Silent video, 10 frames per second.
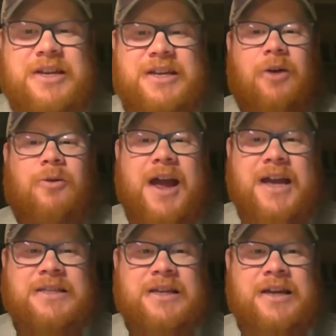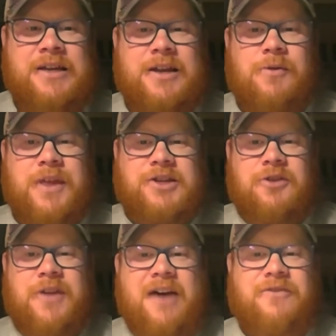Del Rey is like, when they
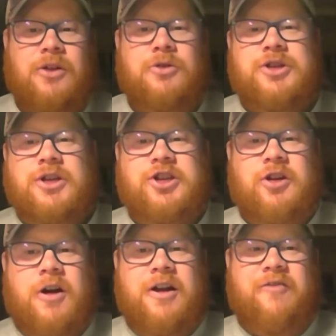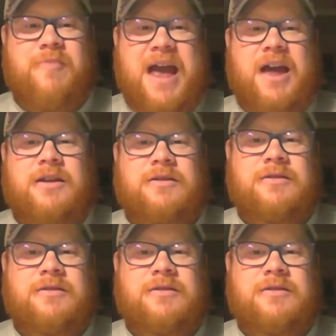show the evolution chart of man.